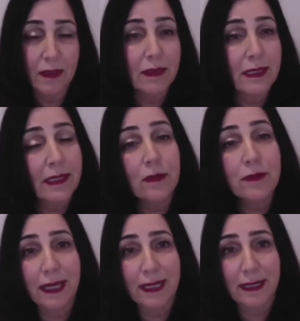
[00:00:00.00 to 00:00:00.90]
clinical
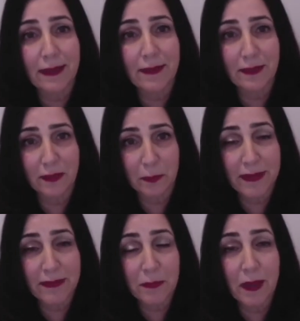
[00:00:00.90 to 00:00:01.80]
data is
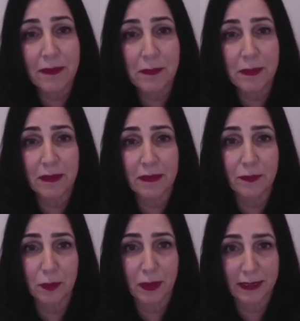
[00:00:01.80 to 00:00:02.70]
expected by the middle of
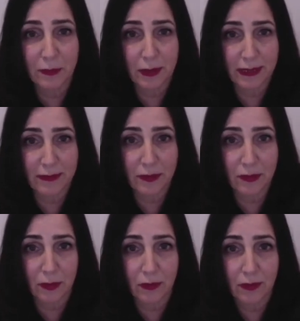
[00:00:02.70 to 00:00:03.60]

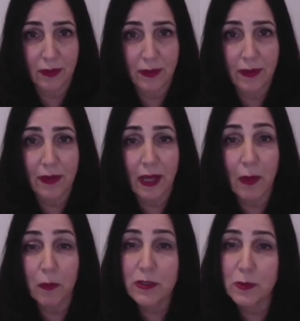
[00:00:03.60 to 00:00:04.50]
2022,
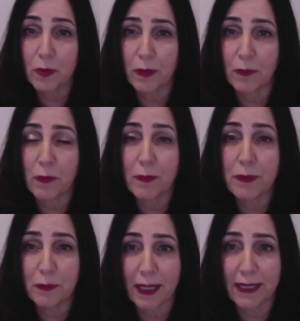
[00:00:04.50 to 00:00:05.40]
at which point we will
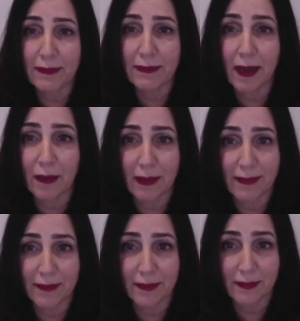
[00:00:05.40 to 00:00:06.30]
be ready to
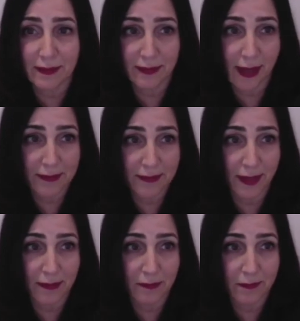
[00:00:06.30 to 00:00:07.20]
outlicense this
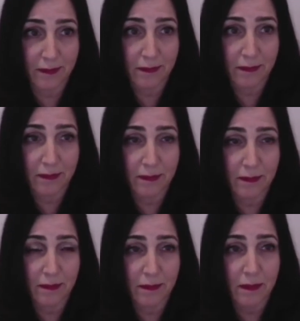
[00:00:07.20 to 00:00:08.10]
asset.
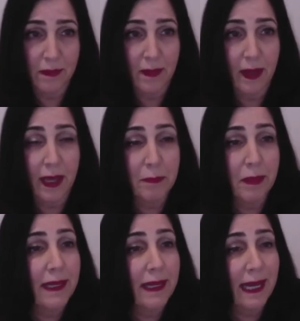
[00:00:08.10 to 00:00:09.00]
And
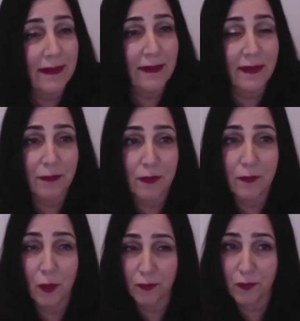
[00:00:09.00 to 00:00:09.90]

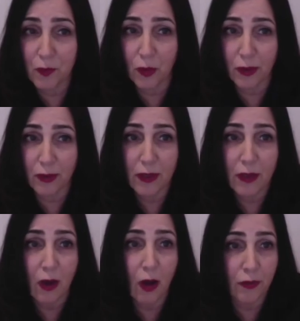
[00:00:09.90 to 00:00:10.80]
BEN8744,
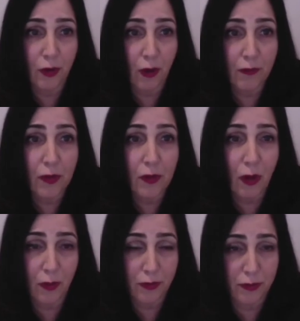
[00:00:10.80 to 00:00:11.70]
our novel
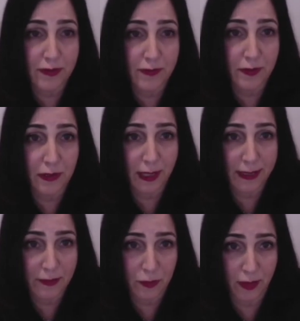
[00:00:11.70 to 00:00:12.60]
ulcerative
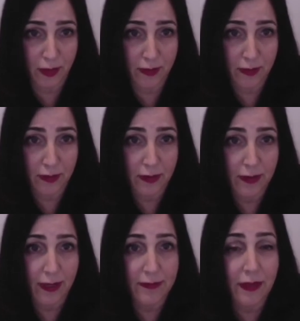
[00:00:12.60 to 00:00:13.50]
colitis drug,
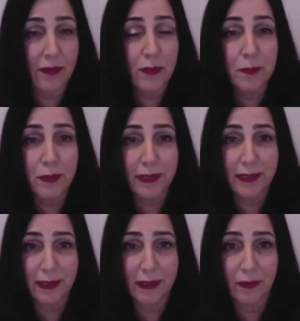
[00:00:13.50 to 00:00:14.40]
has entered
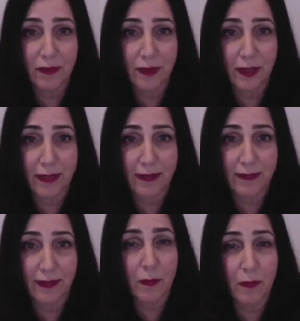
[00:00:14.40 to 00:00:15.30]
preclinical
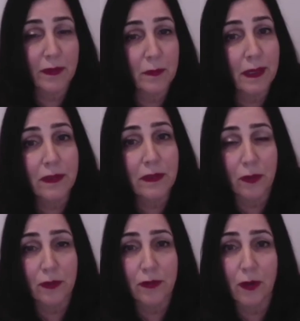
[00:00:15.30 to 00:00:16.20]
studies, we expect to
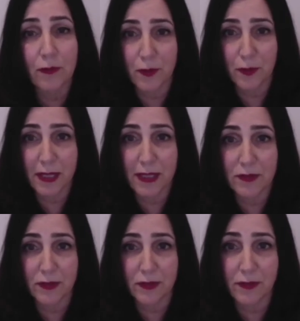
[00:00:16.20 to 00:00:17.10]
dose our first
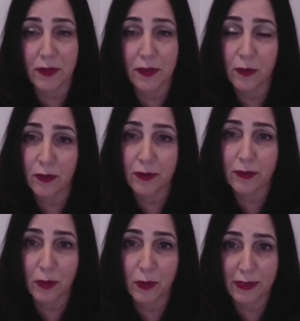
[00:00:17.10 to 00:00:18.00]
patients in early
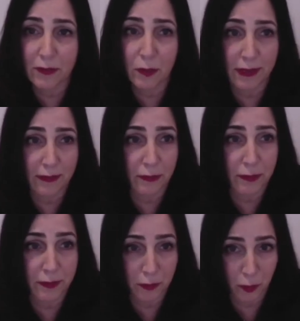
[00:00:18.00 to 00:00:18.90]

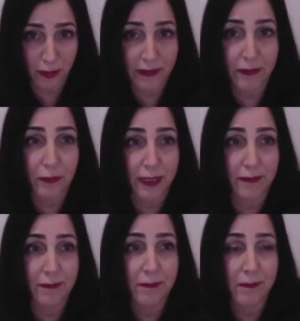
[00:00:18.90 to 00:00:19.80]
2023.